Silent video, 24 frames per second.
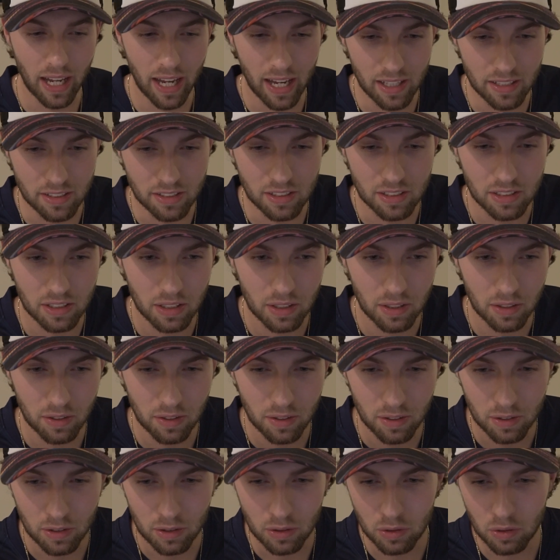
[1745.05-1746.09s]
has
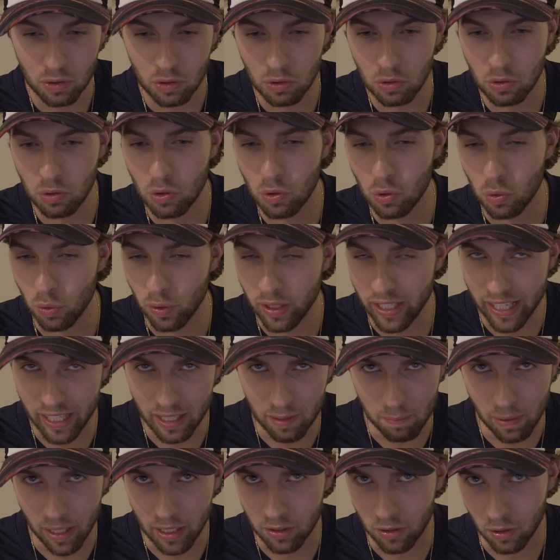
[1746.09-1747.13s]

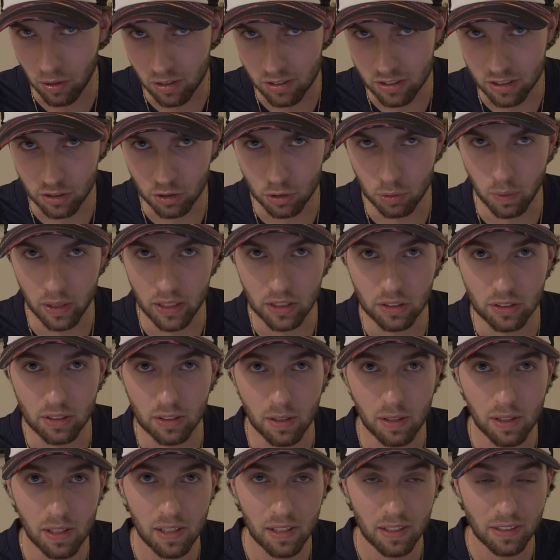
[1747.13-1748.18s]
created my current situation.